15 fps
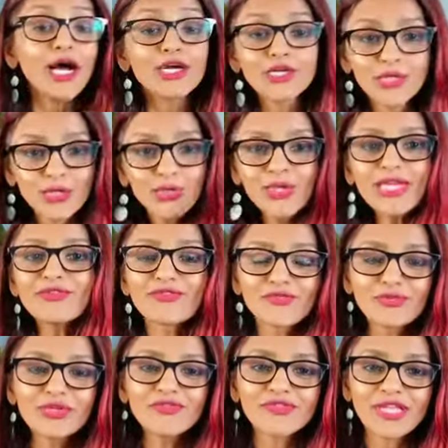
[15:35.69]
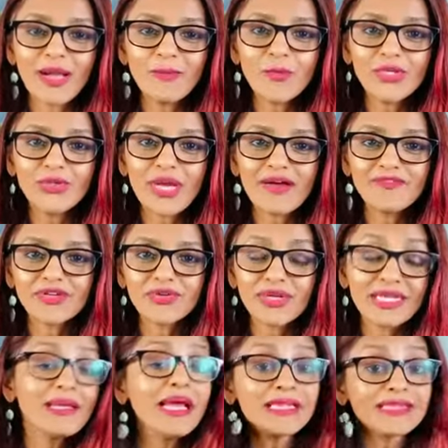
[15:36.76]
A great rule of thumb when you have a
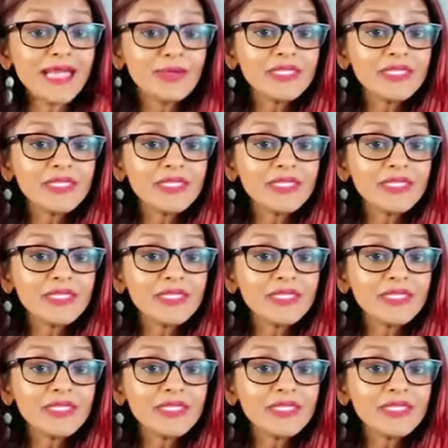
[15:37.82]
craving.